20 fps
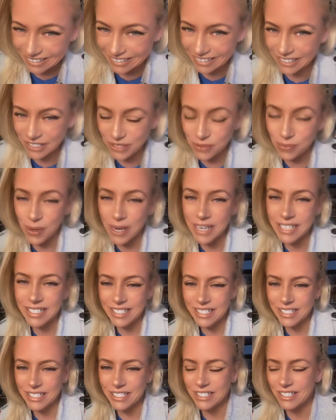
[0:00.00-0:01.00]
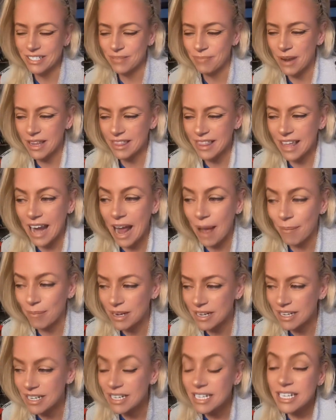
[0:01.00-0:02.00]
there's ways to make that
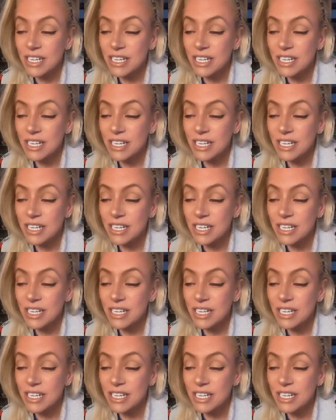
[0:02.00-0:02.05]
happen.